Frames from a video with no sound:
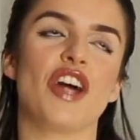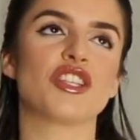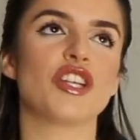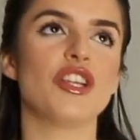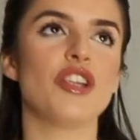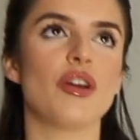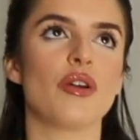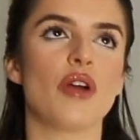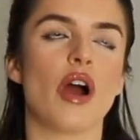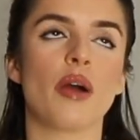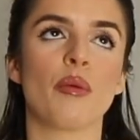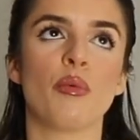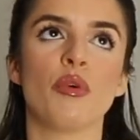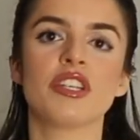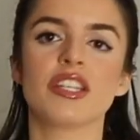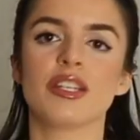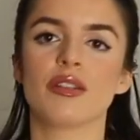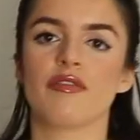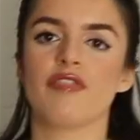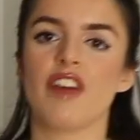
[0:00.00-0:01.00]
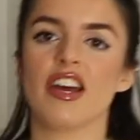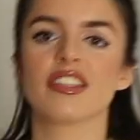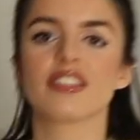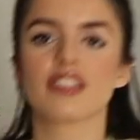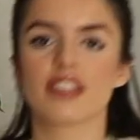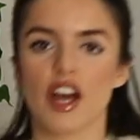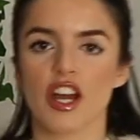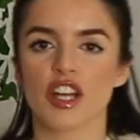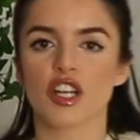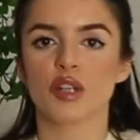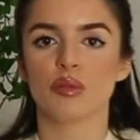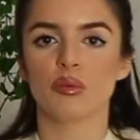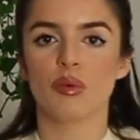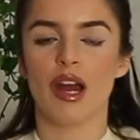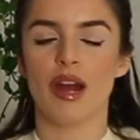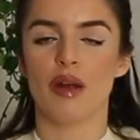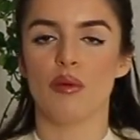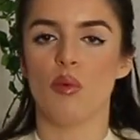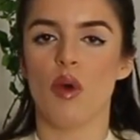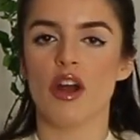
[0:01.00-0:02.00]
I don't know, I wanted a vest that I could
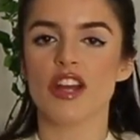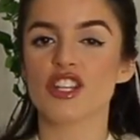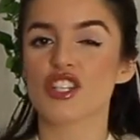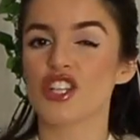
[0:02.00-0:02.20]
wear a white